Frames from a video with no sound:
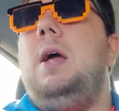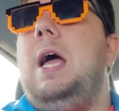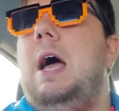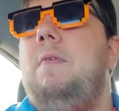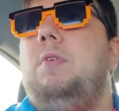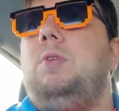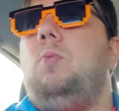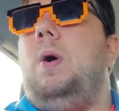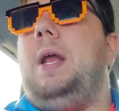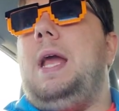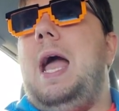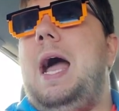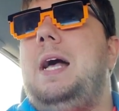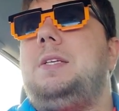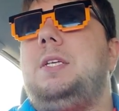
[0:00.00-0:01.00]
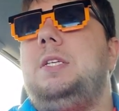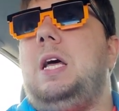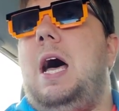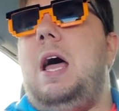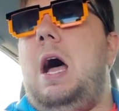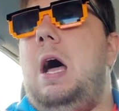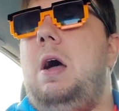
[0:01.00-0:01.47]
Everyone wanting Haskins.
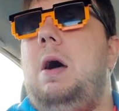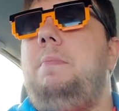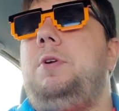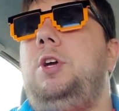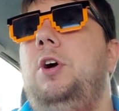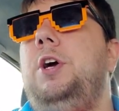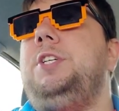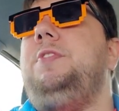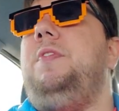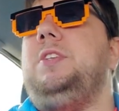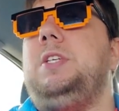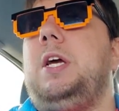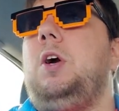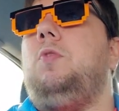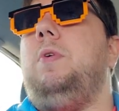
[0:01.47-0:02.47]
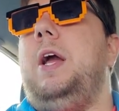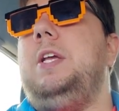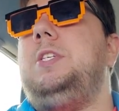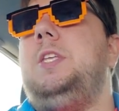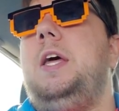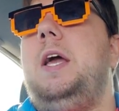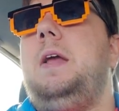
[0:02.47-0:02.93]
I'm curious if it's like a
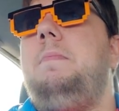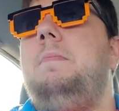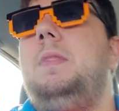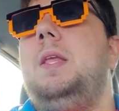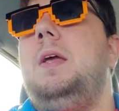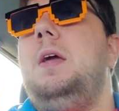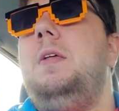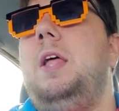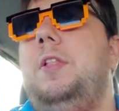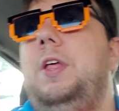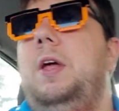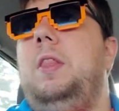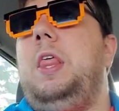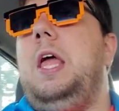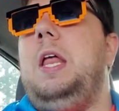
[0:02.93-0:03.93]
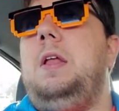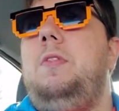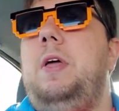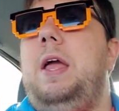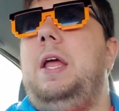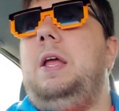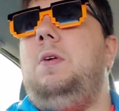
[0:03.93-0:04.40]
race thing.
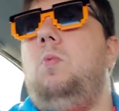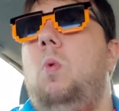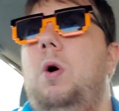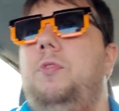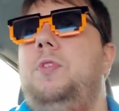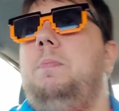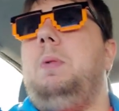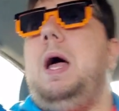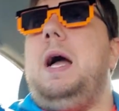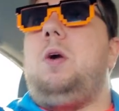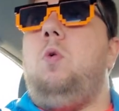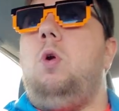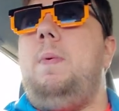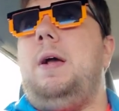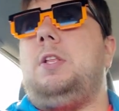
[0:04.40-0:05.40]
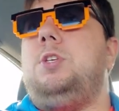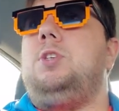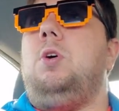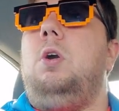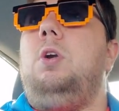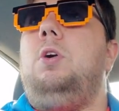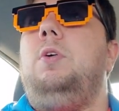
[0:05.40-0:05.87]
They want the black quarterback to
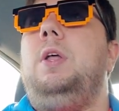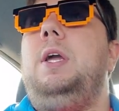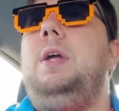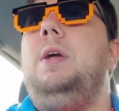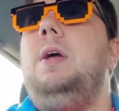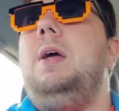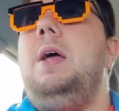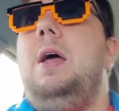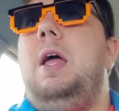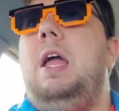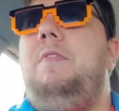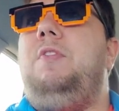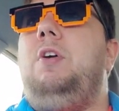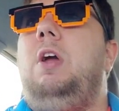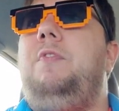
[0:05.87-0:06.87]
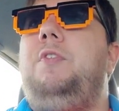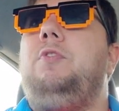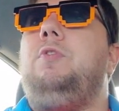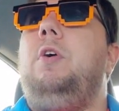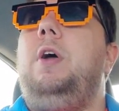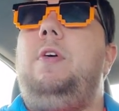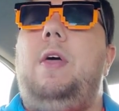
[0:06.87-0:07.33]
start early. If you're
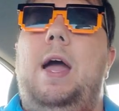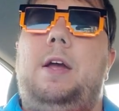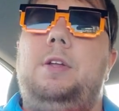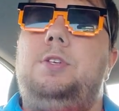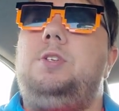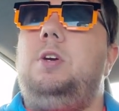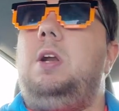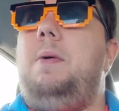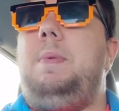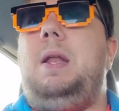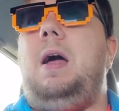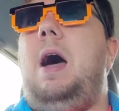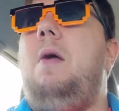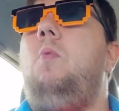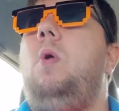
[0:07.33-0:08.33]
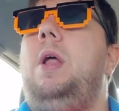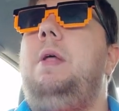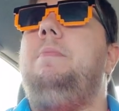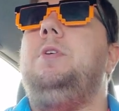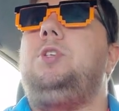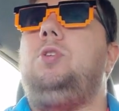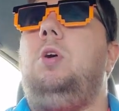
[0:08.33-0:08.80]
really that concerned, I mean, I want
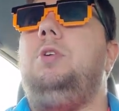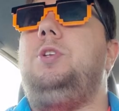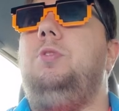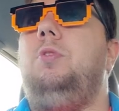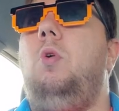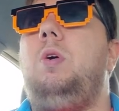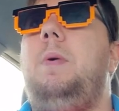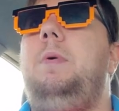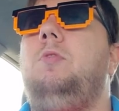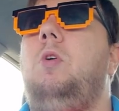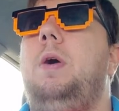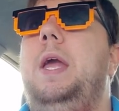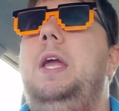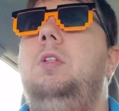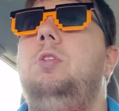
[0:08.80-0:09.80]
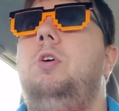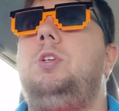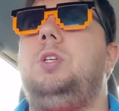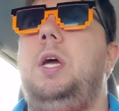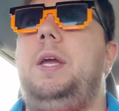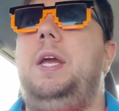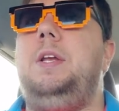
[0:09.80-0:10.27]
him to start too. Don't get me wrong. He
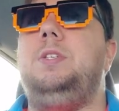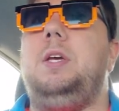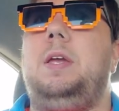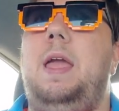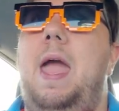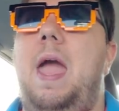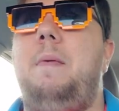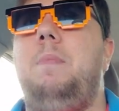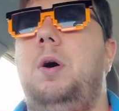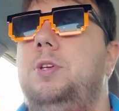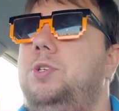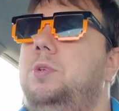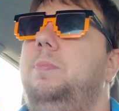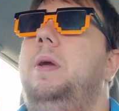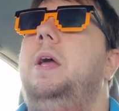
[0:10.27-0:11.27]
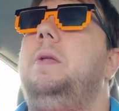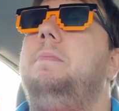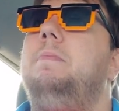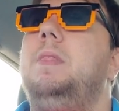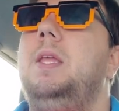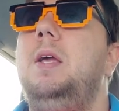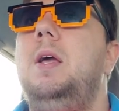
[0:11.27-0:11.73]
looks like he's a gangbuster, man.
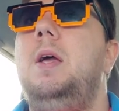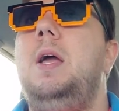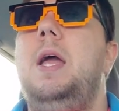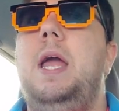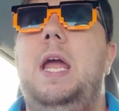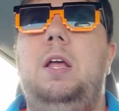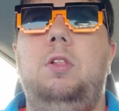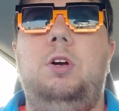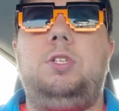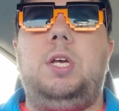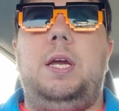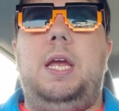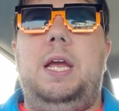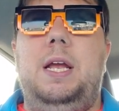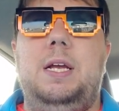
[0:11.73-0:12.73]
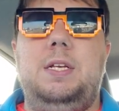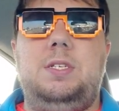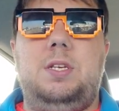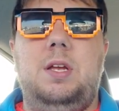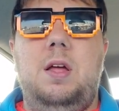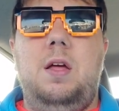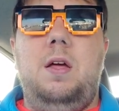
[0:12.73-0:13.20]
He looks like he
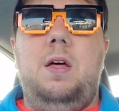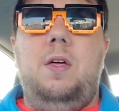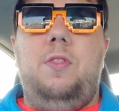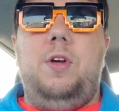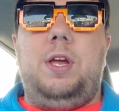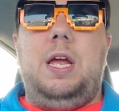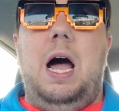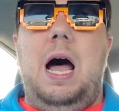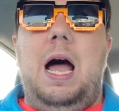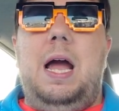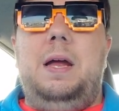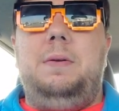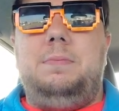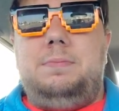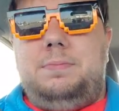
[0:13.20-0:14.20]
is the guy.